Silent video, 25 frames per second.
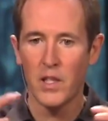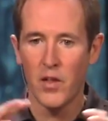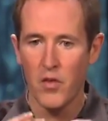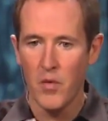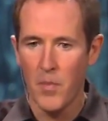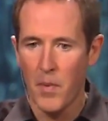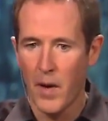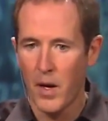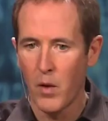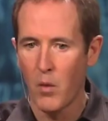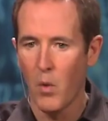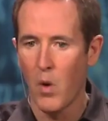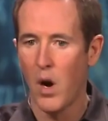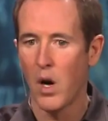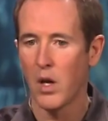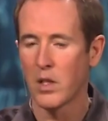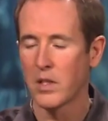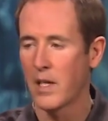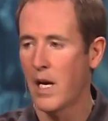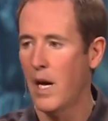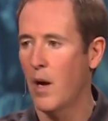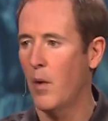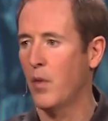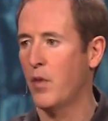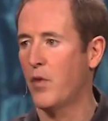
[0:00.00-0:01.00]
everybody walks
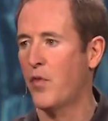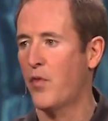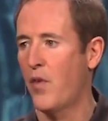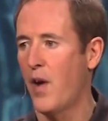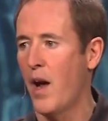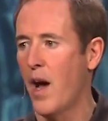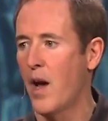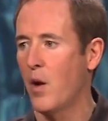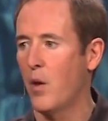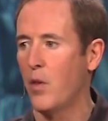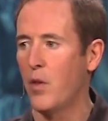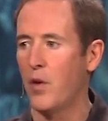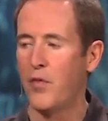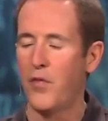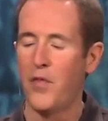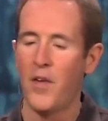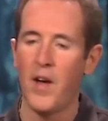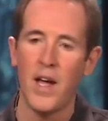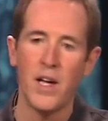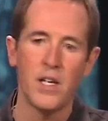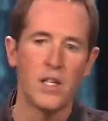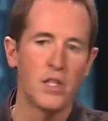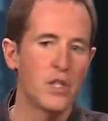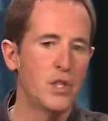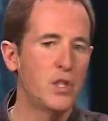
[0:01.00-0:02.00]
out with a frown on their
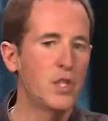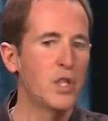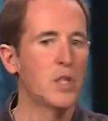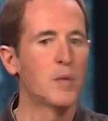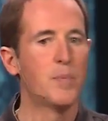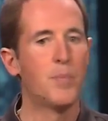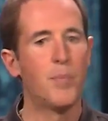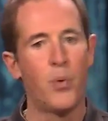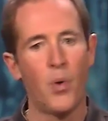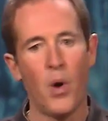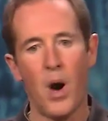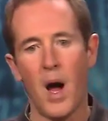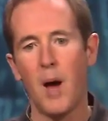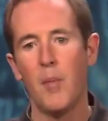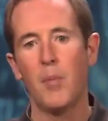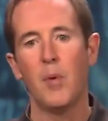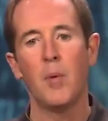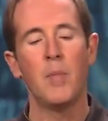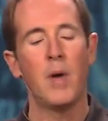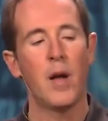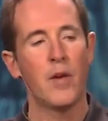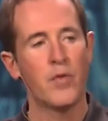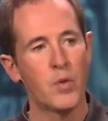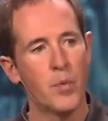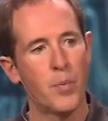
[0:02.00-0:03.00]
face and it's just
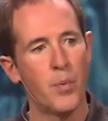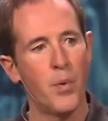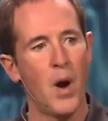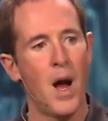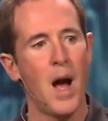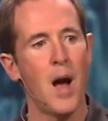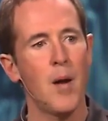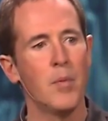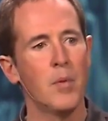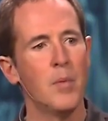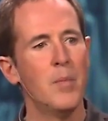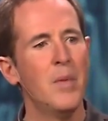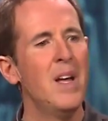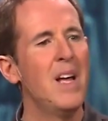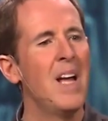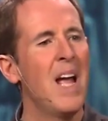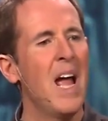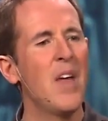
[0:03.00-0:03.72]
problem after problem.